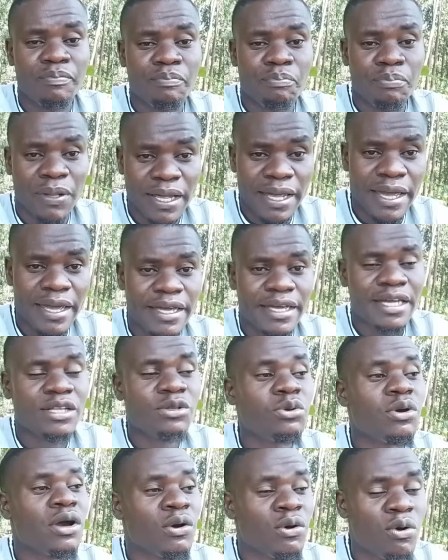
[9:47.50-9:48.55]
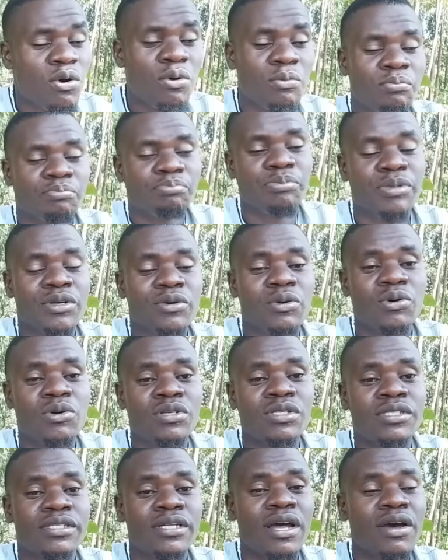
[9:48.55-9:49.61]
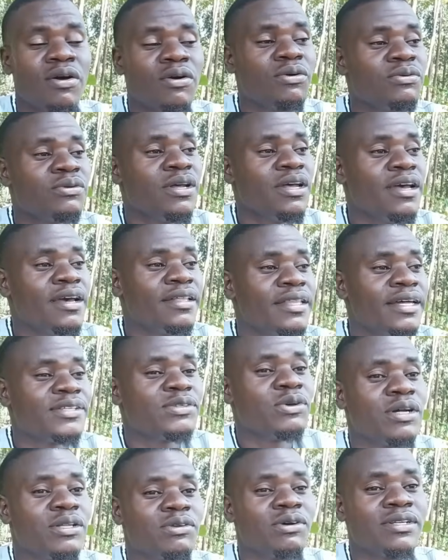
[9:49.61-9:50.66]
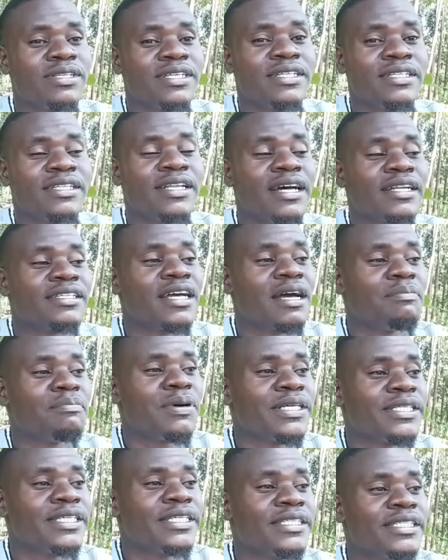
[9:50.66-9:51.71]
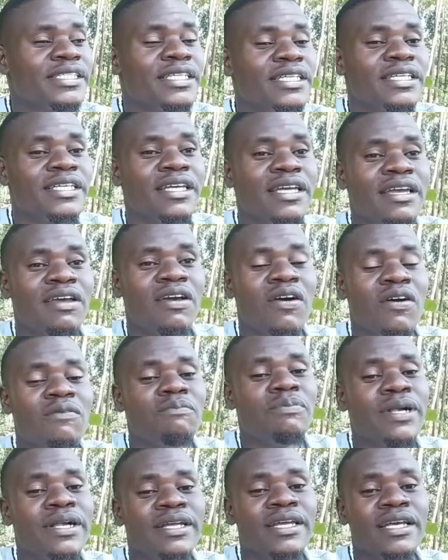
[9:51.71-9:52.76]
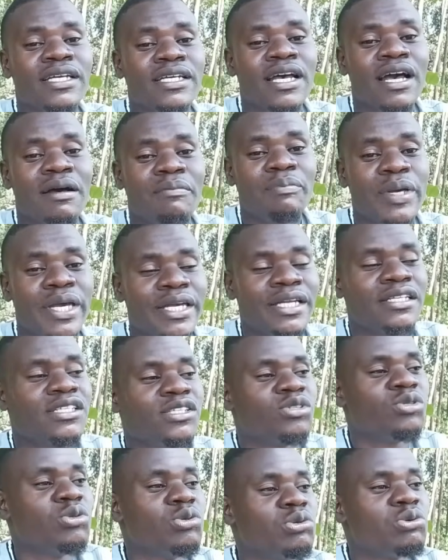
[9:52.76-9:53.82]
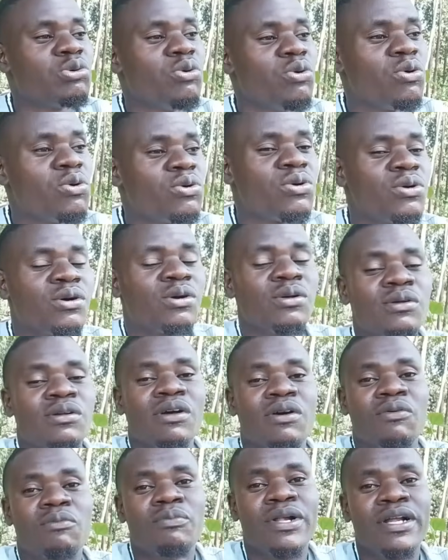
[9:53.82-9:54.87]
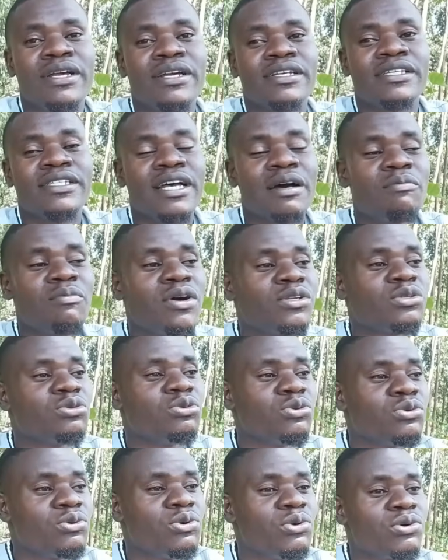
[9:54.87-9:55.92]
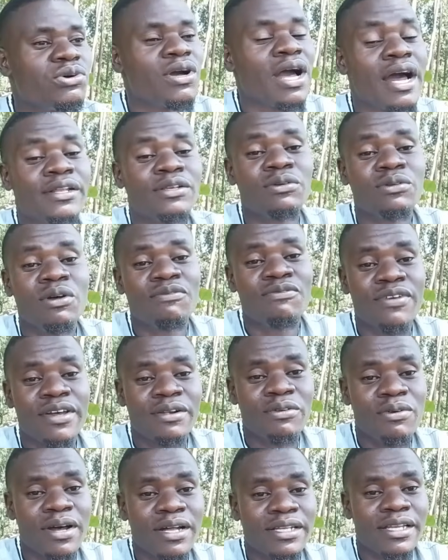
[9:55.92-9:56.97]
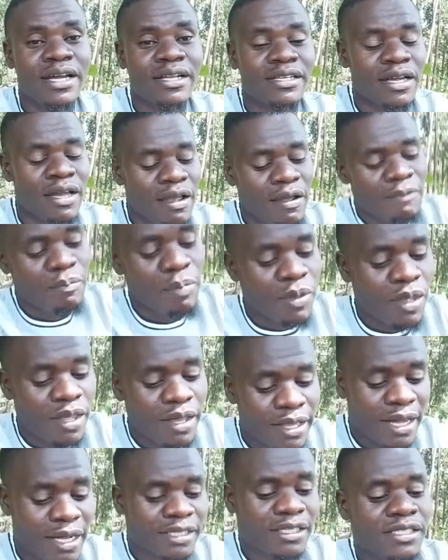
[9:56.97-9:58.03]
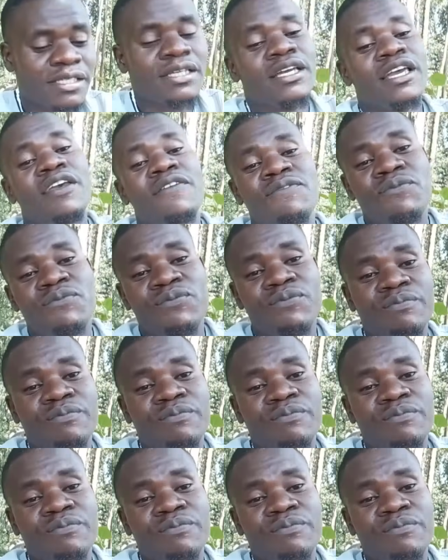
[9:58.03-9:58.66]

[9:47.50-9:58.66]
play in your home because now that you are not in that capacity of bringing a maid to cook bringing someone to cook and you know very well that that if